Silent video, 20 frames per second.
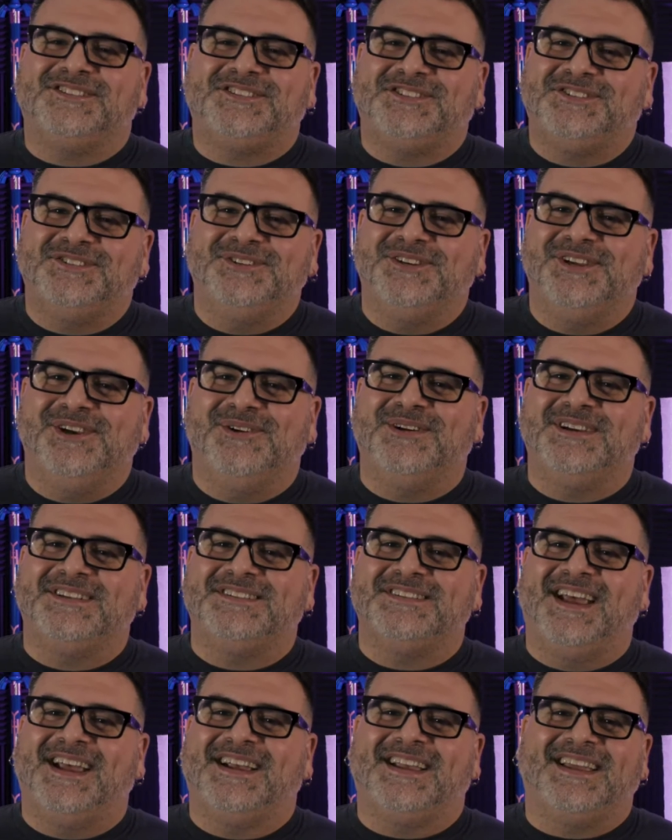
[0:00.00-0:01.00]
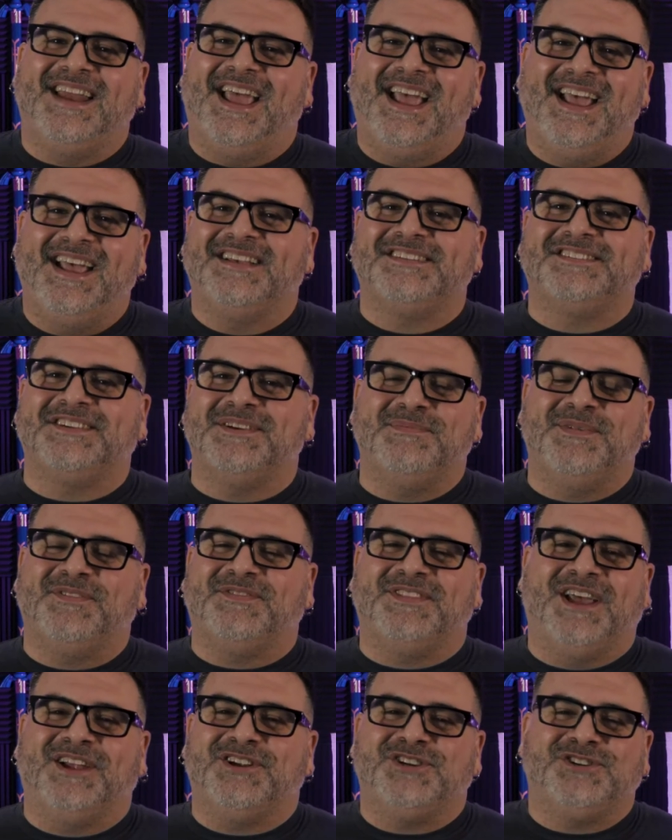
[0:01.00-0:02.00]
studio exec and ask him if
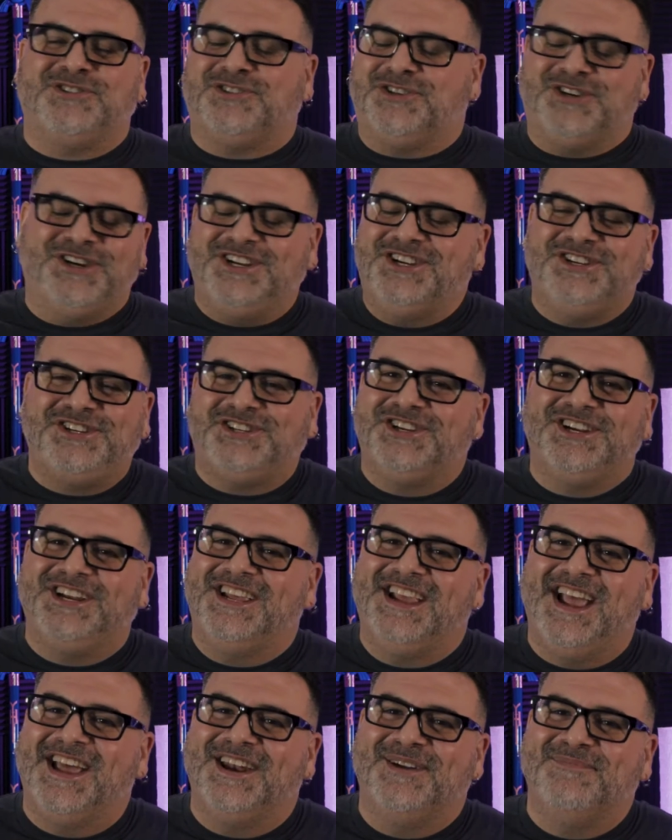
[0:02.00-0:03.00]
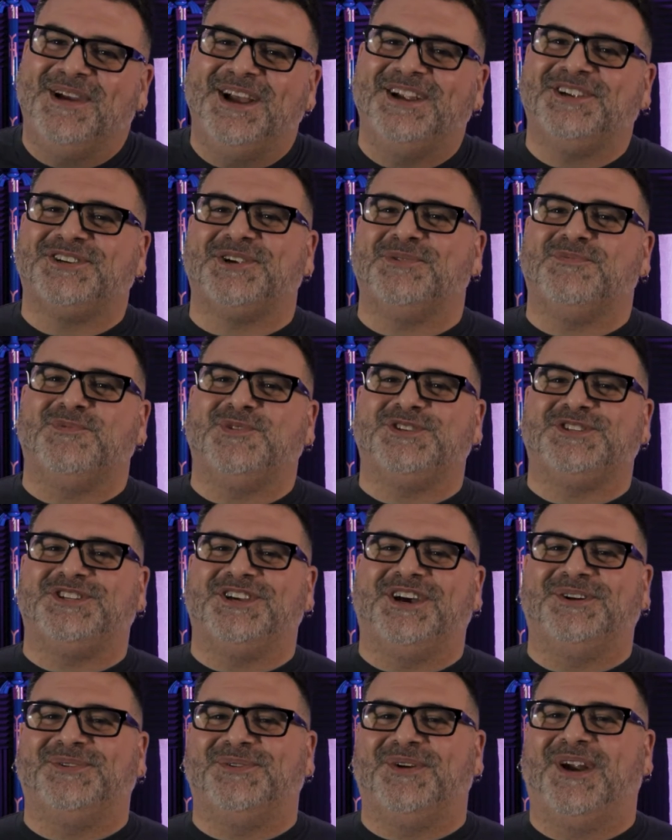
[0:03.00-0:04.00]
that shitty animation was
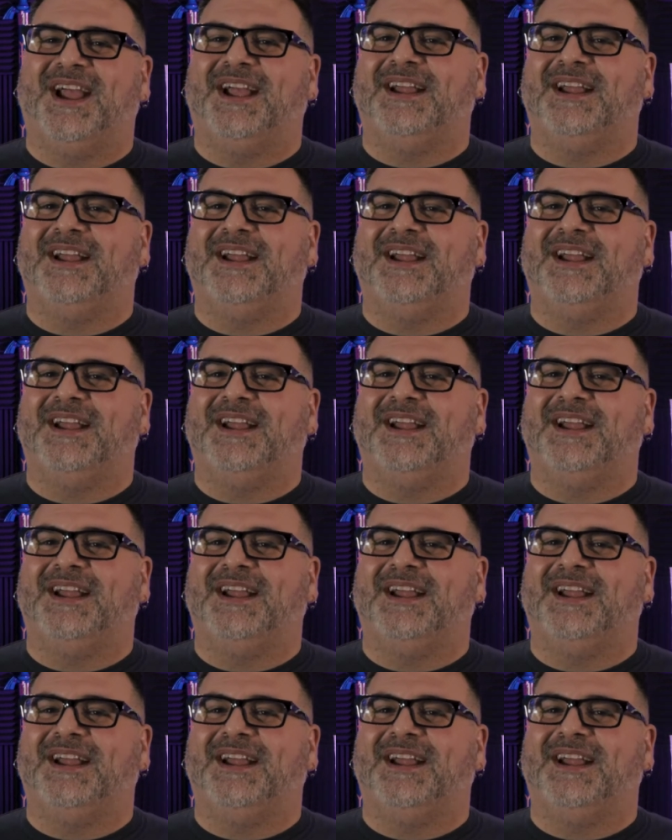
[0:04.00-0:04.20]
done right.